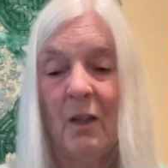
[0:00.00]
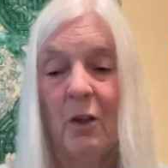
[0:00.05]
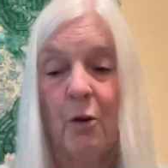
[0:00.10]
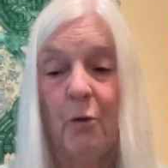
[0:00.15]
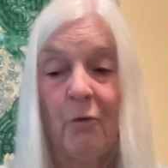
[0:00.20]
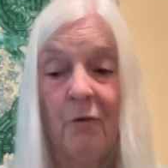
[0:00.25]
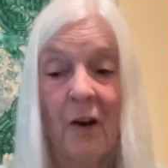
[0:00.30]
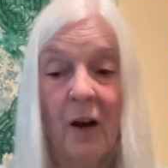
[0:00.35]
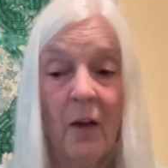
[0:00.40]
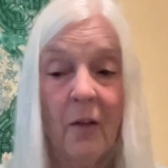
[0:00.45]
The
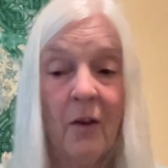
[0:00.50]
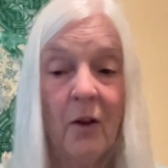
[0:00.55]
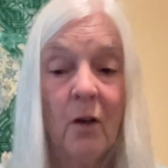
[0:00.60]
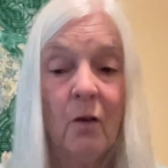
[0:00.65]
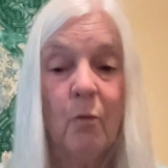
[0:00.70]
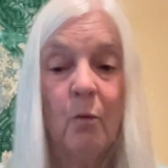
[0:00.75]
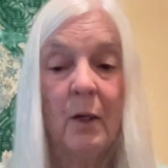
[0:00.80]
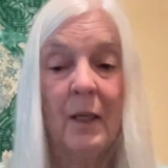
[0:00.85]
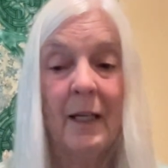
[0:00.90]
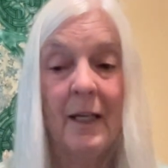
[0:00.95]
father,
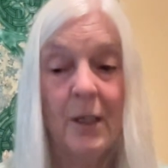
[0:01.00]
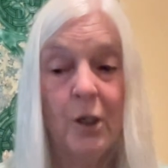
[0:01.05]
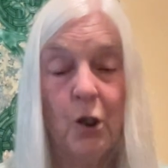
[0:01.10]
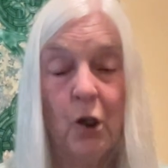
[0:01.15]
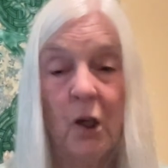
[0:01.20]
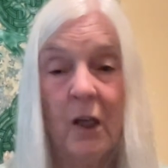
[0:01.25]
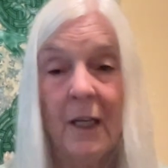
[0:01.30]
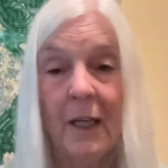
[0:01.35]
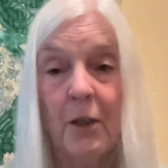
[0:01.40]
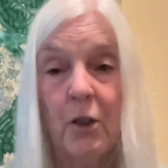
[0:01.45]
what he
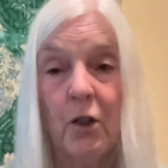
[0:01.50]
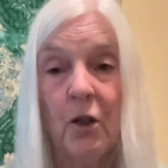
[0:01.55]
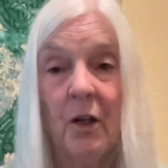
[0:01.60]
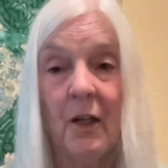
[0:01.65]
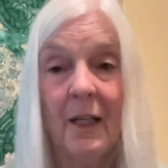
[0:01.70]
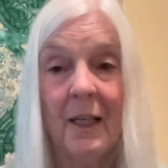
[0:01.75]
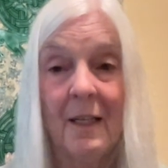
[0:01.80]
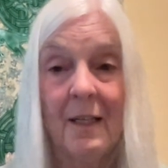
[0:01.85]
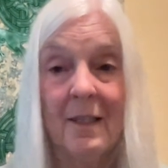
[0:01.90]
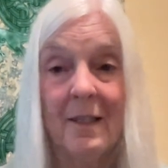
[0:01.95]
took in
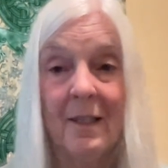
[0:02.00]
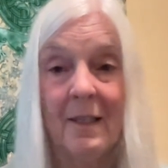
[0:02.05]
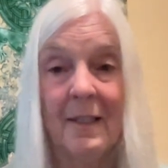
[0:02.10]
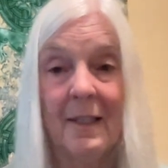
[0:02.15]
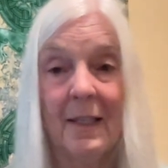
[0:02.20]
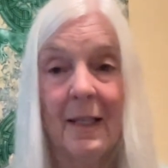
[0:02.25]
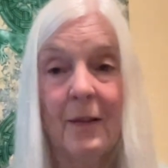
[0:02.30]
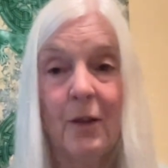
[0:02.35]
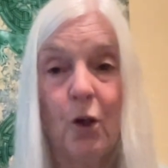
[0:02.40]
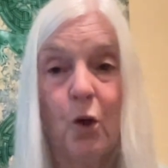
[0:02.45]
during his
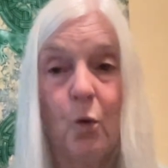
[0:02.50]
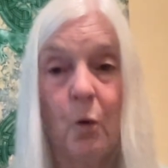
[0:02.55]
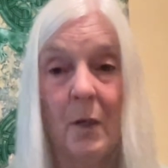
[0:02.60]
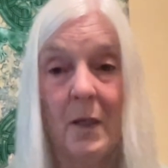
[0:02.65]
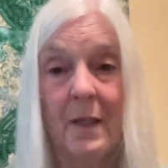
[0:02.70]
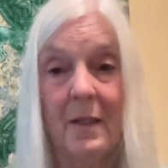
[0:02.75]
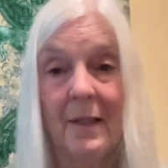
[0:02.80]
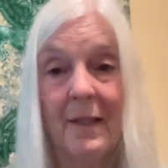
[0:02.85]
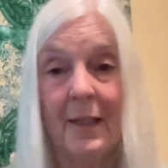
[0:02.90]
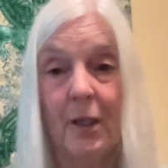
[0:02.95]
descent, the
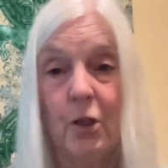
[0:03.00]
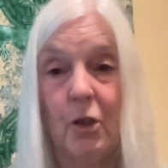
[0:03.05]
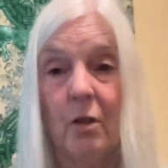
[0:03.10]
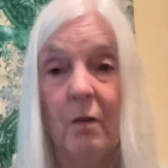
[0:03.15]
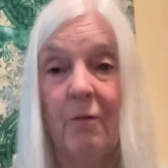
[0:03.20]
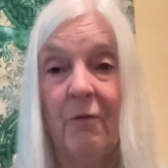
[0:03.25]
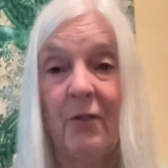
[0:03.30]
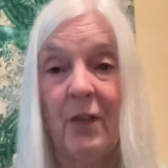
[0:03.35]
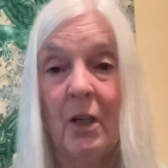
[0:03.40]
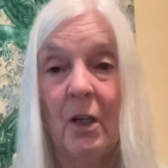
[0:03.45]
quintessential
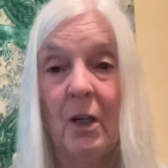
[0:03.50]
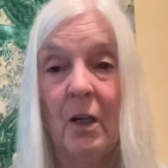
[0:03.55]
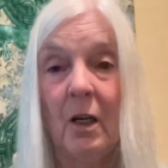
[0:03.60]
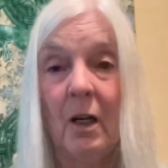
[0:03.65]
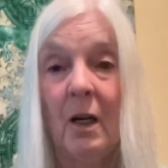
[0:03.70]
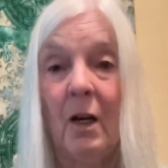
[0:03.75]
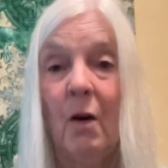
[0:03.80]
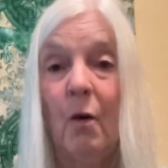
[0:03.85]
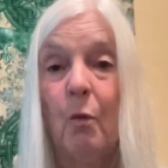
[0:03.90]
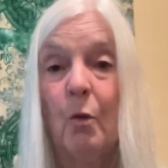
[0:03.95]
fear
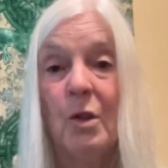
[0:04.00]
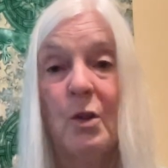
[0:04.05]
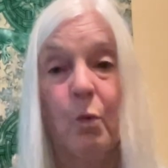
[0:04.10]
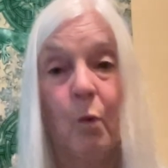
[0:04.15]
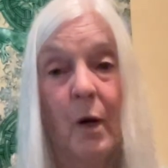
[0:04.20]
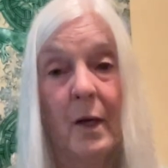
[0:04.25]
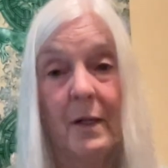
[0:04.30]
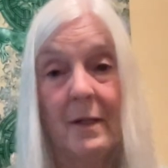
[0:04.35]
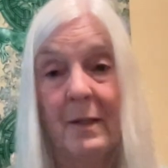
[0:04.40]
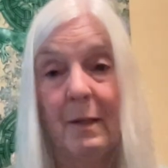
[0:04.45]
was
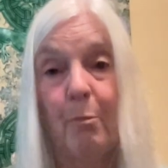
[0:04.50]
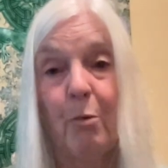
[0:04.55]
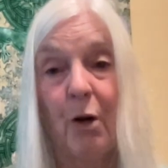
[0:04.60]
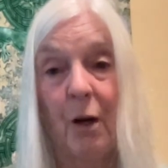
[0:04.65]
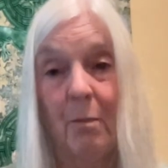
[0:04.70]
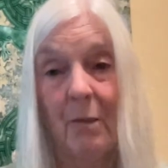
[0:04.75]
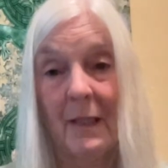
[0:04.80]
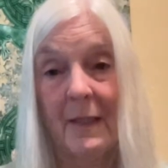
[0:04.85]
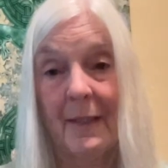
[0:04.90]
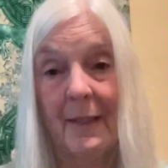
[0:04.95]
white
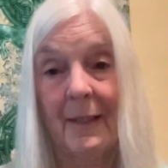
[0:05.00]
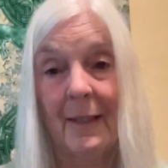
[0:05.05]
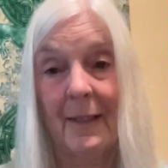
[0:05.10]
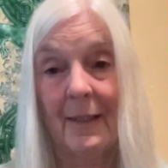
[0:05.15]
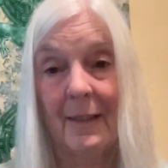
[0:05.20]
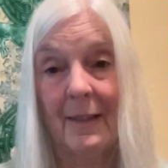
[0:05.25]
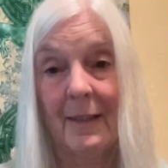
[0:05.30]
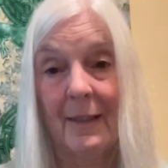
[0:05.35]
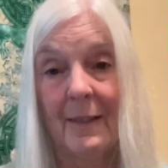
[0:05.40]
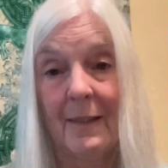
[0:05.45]
supremacy.
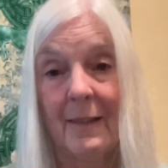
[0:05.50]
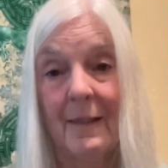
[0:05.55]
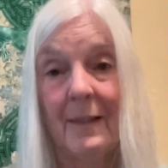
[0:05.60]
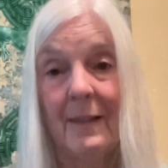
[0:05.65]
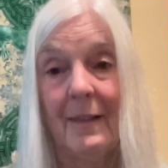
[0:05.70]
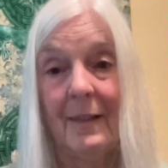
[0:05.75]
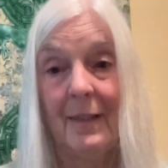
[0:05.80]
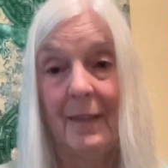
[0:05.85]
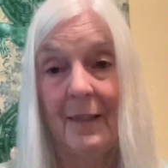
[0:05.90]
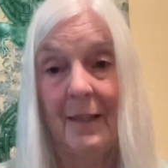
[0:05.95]

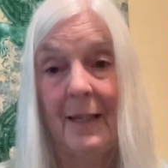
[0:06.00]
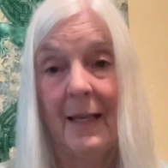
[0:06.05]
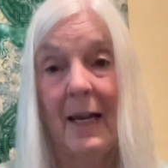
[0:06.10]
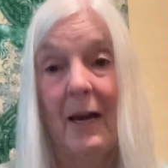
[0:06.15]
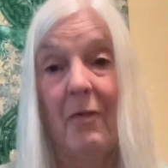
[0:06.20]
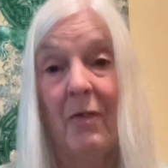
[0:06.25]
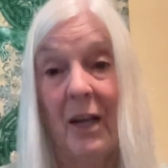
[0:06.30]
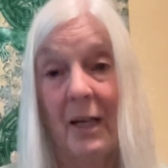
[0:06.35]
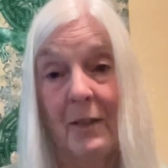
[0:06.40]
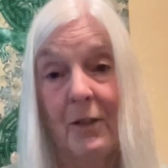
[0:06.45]

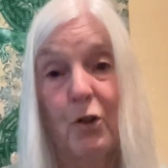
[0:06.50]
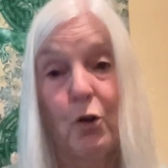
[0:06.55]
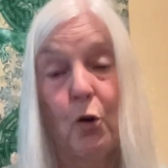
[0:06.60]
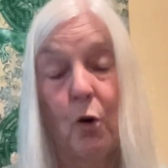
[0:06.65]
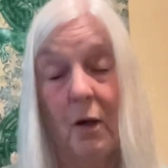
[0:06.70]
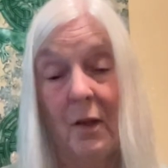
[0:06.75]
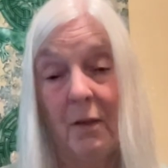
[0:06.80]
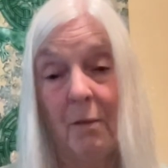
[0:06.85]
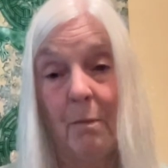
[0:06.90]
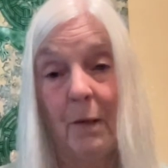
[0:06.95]
And that's
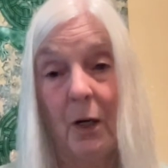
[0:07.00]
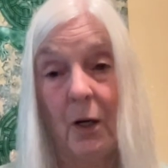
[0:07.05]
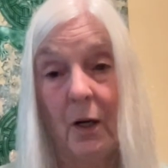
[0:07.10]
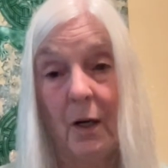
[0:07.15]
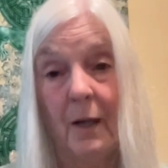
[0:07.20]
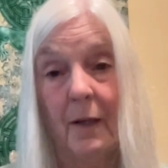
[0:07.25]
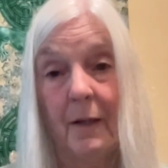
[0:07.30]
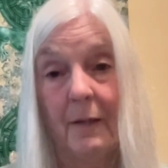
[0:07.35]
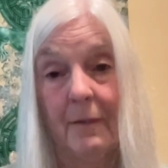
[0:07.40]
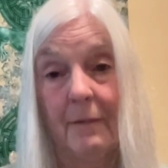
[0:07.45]
North
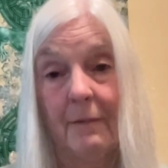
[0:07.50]
America.